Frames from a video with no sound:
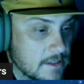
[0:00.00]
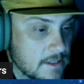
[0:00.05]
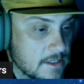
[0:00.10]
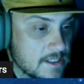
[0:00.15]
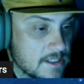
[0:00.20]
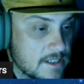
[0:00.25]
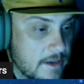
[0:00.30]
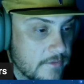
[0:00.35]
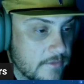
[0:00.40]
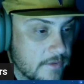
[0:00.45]
of the
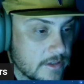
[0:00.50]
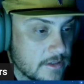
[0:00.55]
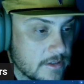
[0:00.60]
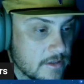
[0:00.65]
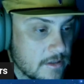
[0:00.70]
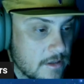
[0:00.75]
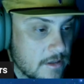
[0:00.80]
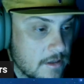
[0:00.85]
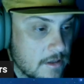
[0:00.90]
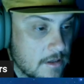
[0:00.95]

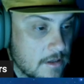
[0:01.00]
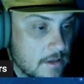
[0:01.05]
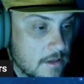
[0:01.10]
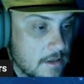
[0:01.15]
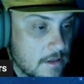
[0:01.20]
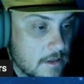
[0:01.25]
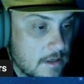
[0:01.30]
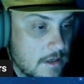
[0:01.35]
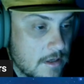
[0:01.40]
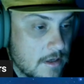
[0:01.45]
7s
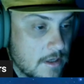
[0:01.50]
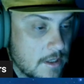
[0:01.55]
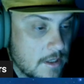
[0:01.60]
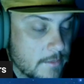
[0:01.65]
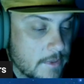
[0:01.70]
mm-hmm.